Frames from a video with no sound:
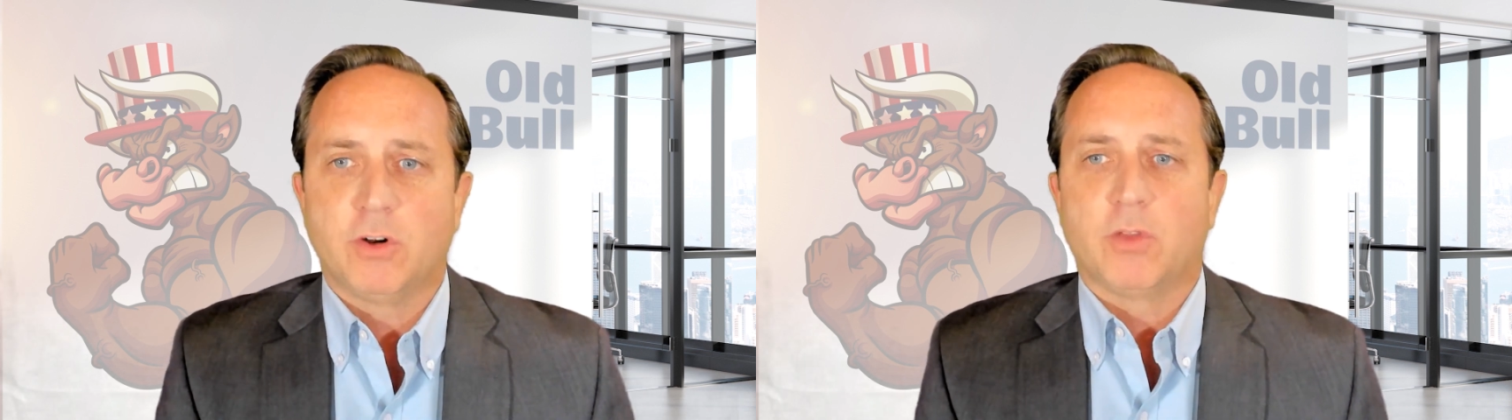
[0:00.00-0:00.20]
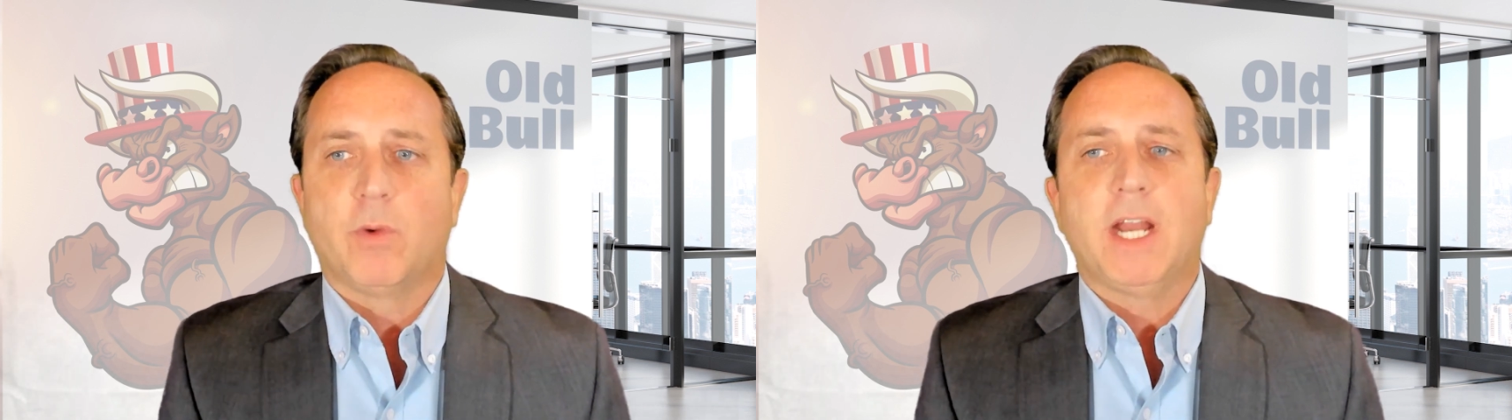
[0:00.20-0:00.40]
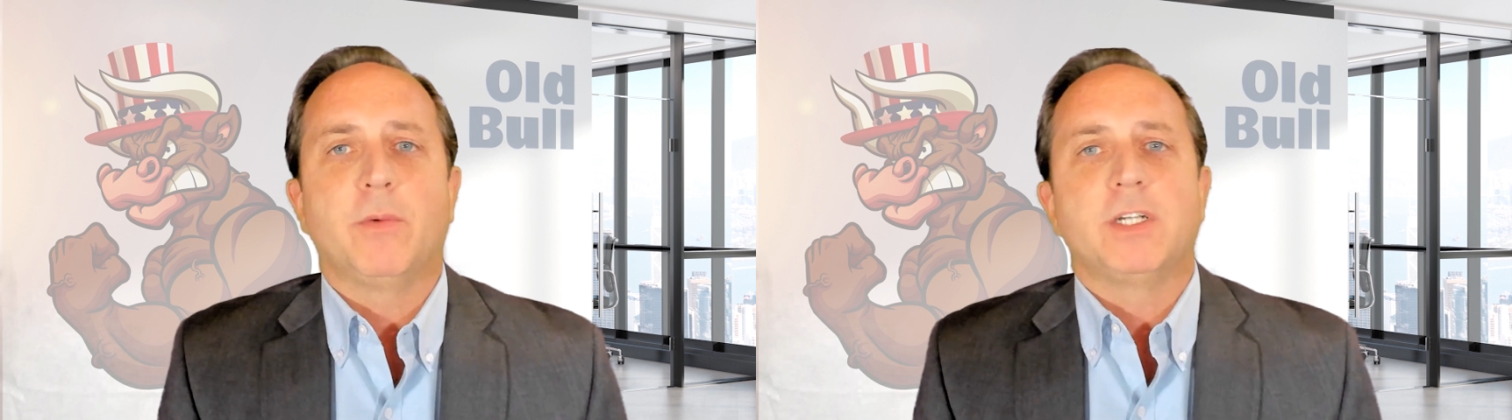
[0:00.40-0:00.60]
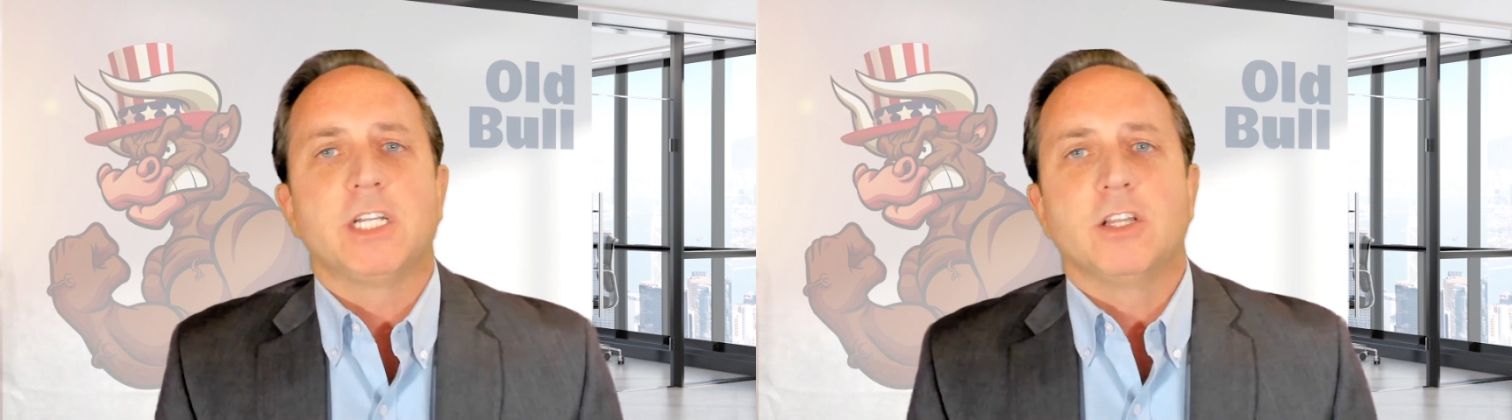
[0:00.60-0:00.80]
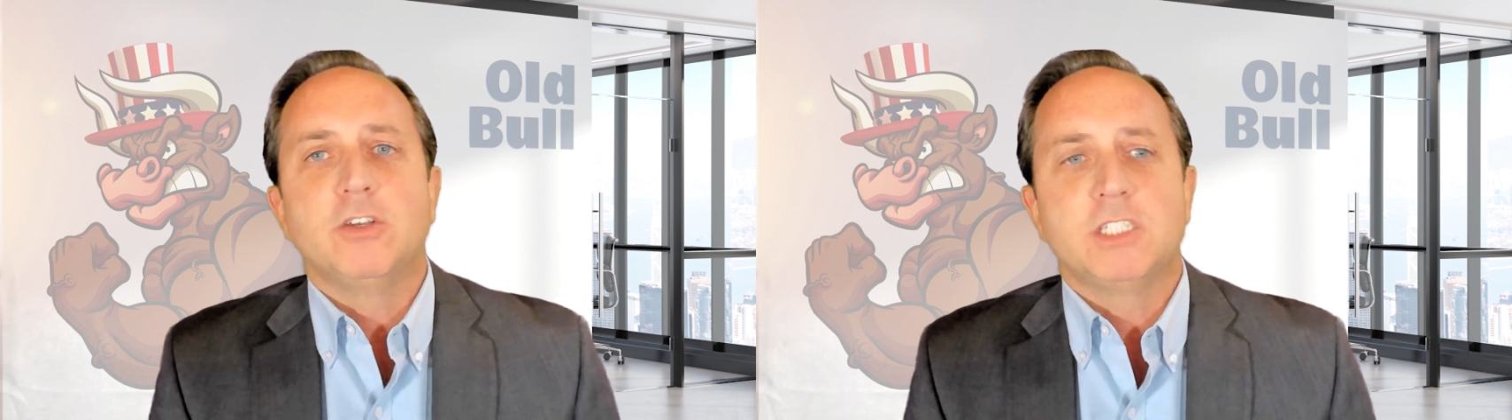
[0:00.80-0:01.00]
or the rate at
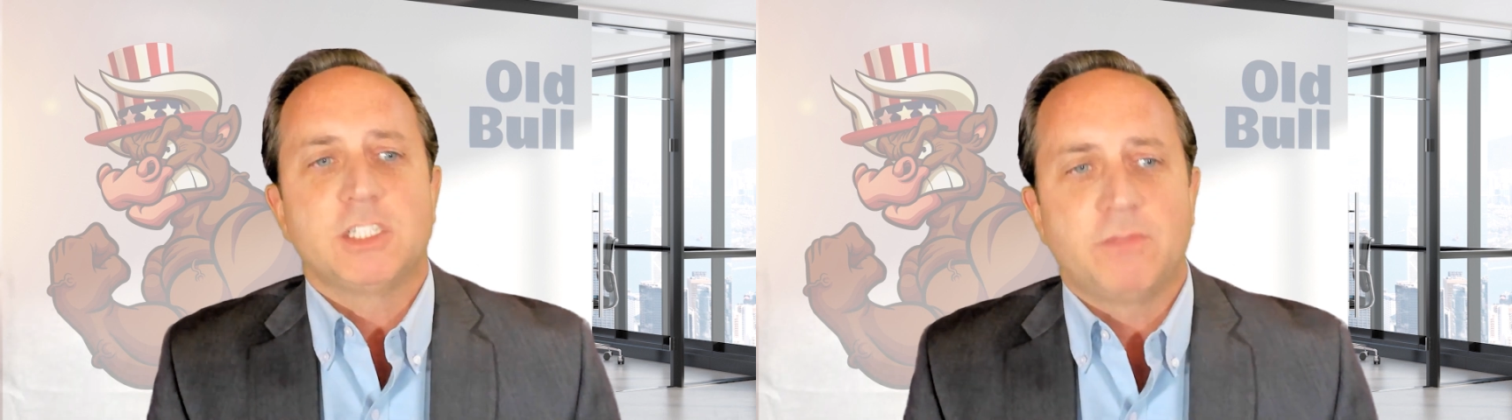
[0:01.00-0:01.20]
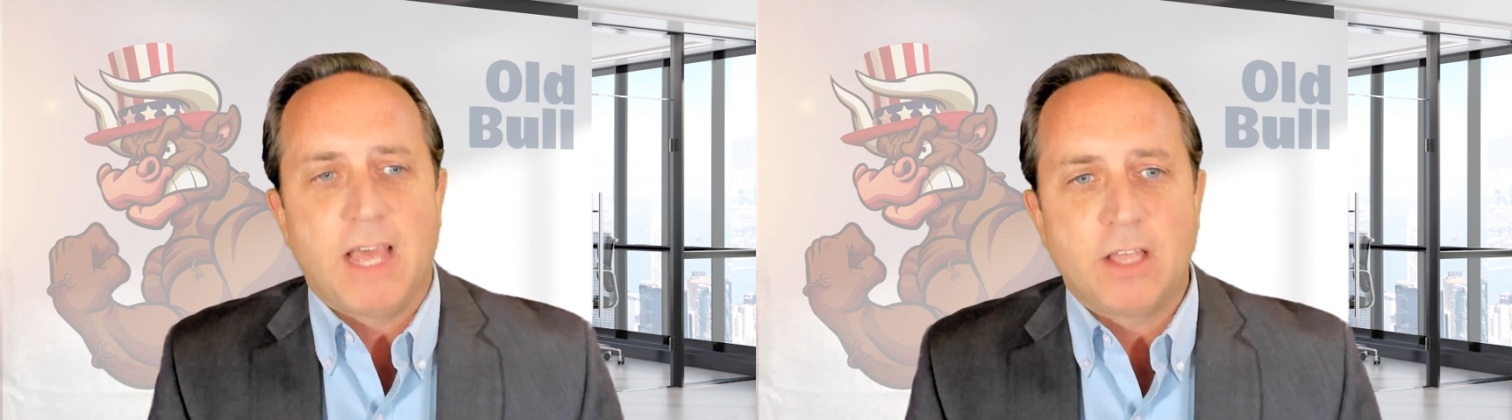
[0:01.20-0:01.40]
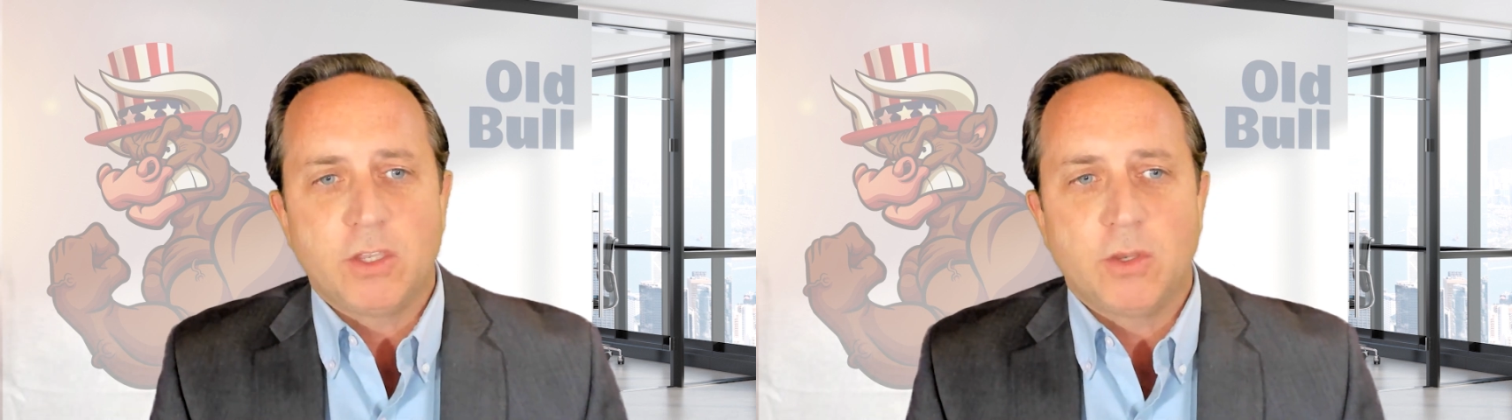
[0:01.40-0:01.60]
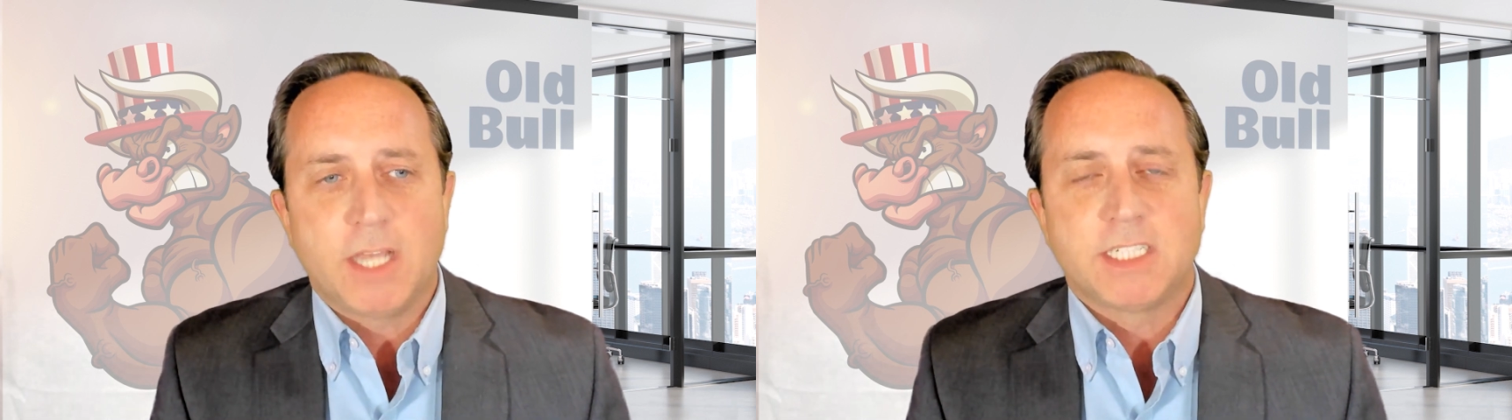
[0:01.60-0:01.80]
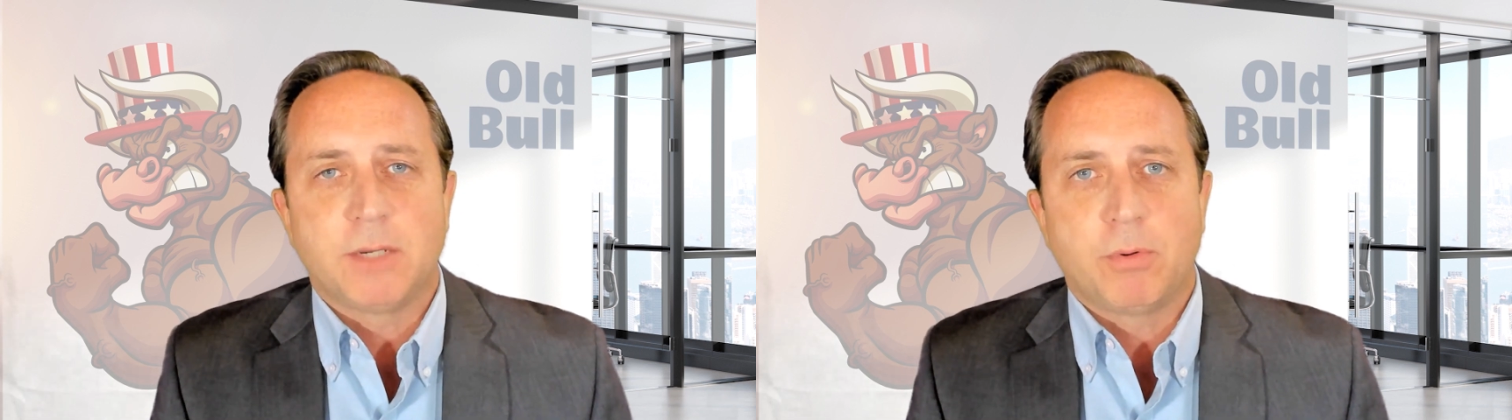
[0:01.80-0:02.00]
which it loses value
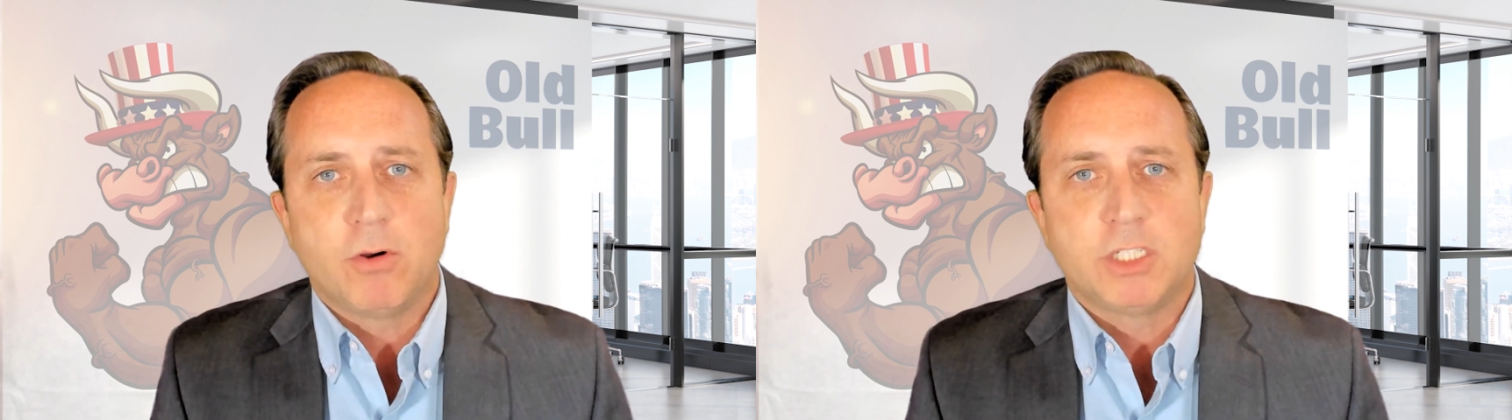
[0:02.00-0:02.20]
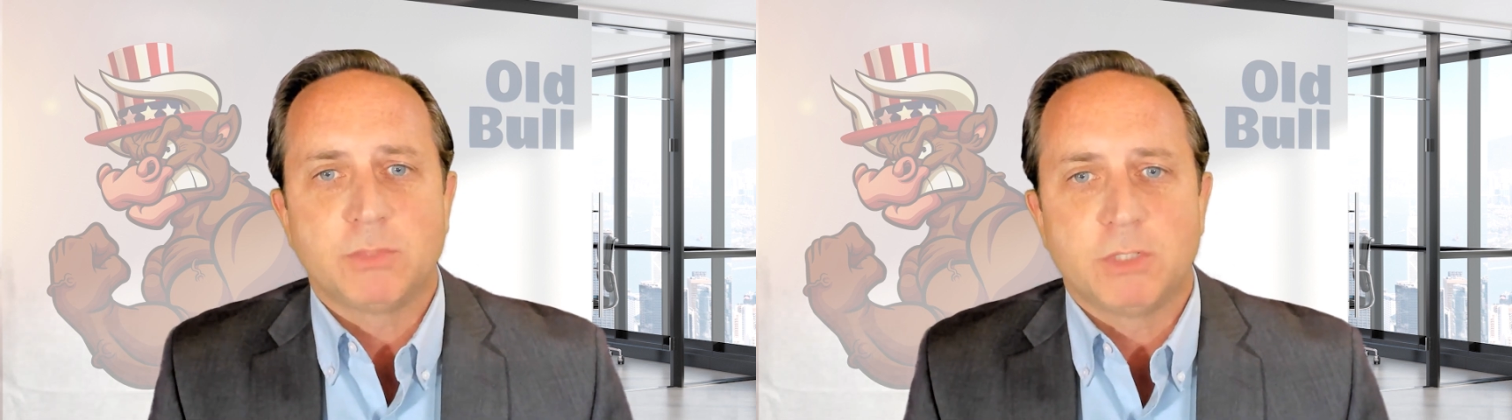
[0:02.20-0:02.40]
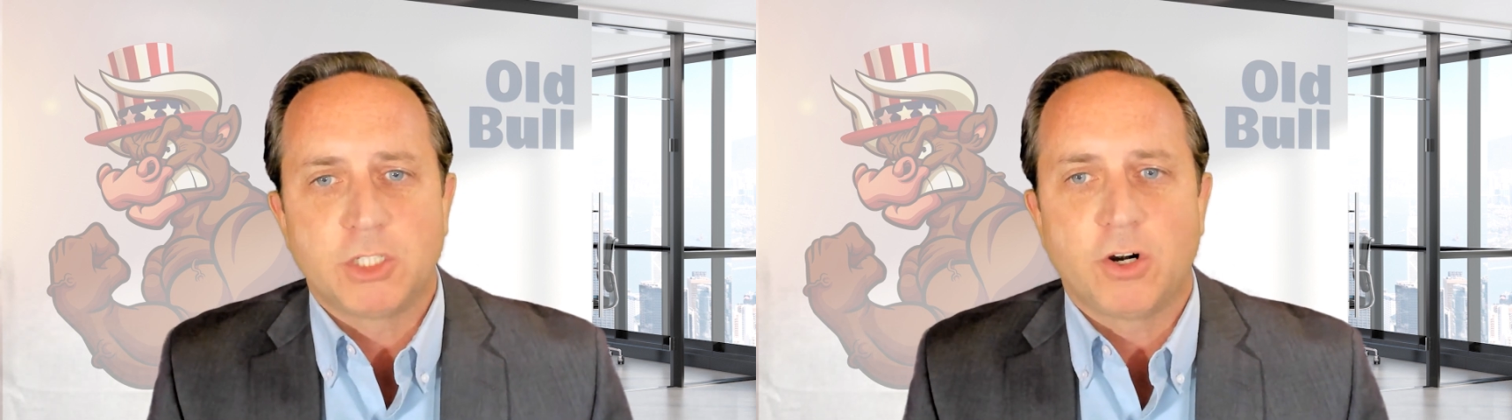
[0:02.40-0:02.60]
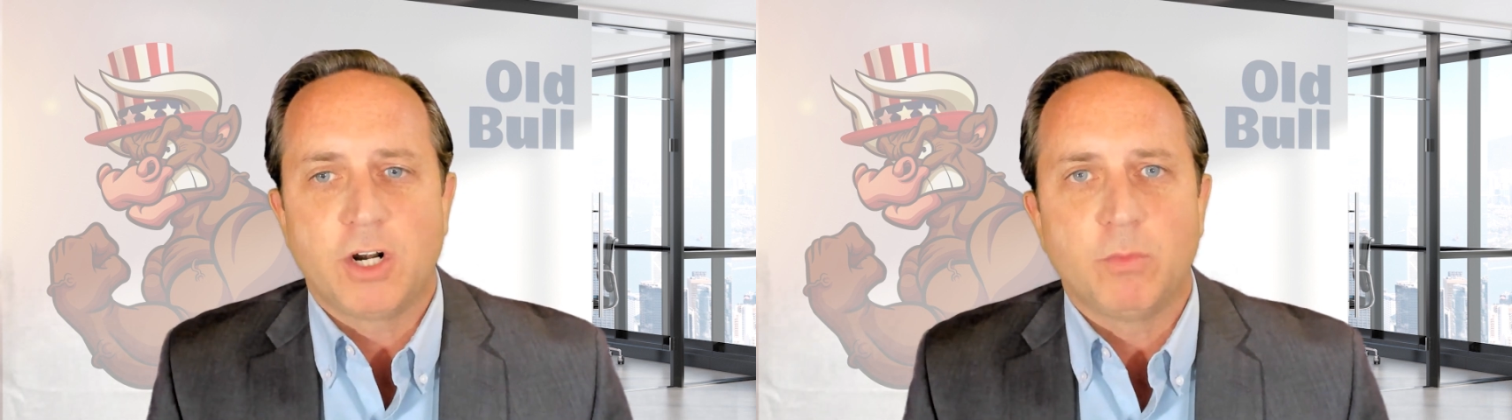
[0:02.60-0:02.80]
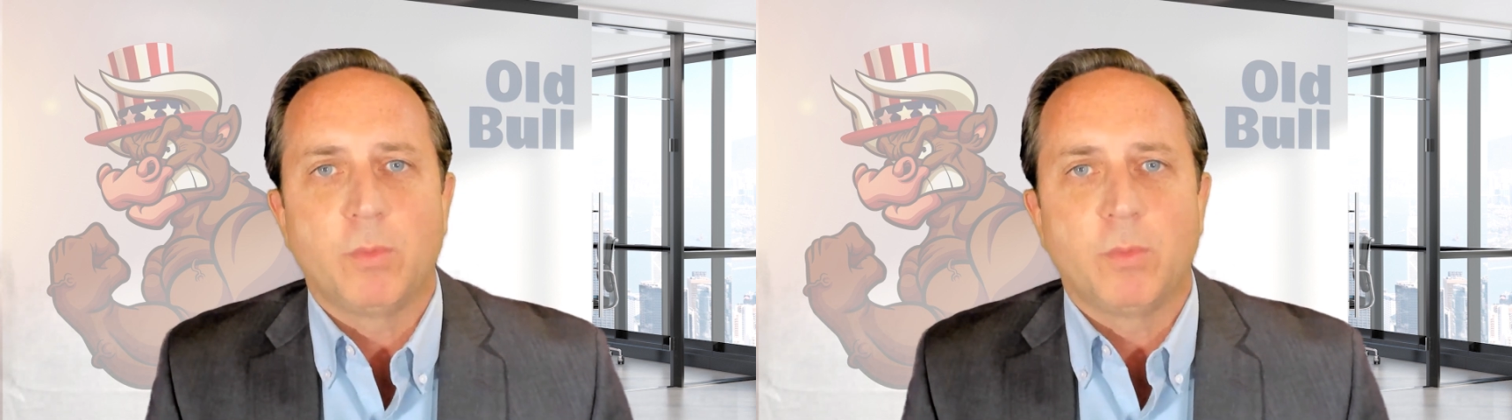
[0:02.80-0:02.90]
as it approaches maturity,